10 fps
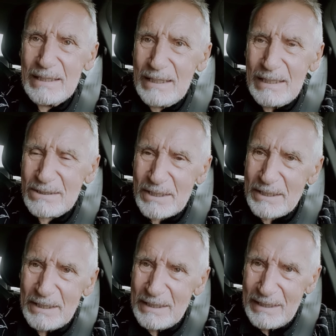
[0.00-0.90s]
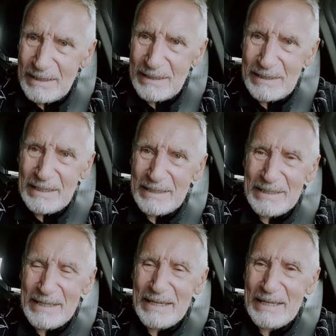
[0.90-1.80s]
He said,
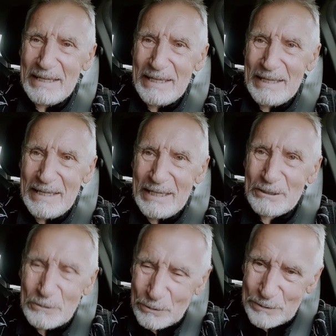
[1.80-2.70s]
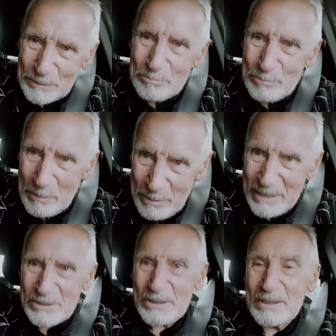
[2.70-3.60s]
it couldn't be
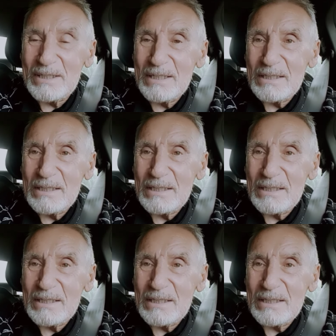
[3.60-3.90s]
better.